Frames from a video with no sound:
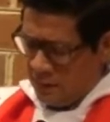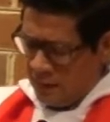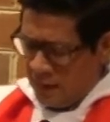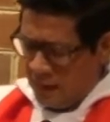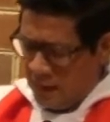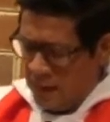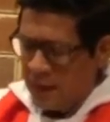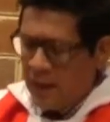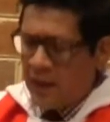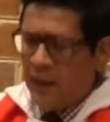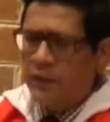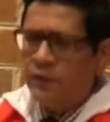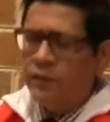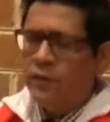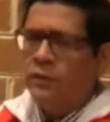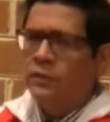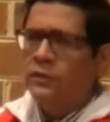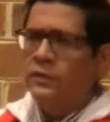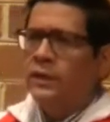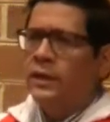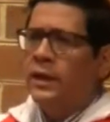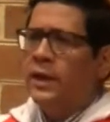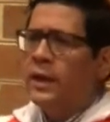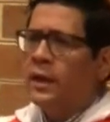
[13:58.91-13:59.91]
And God
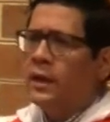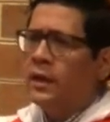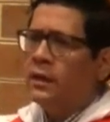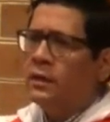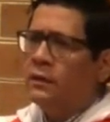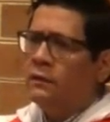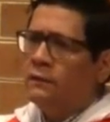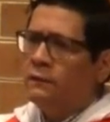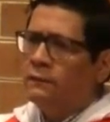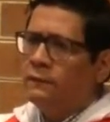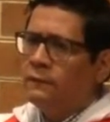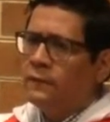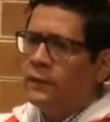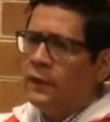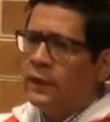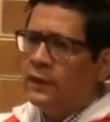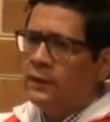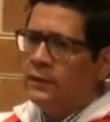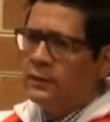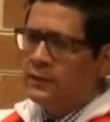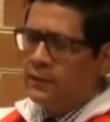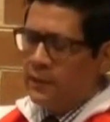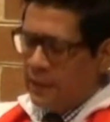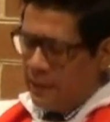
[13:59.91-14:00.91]
just gave
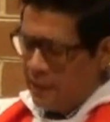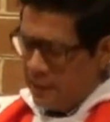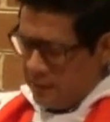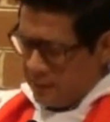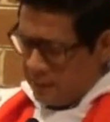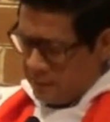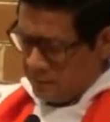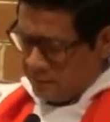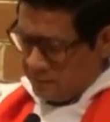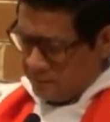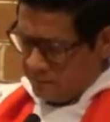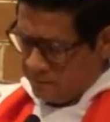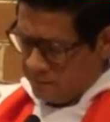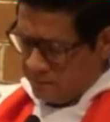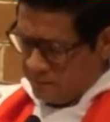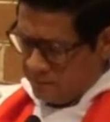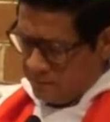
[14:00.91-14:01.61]
Isaiah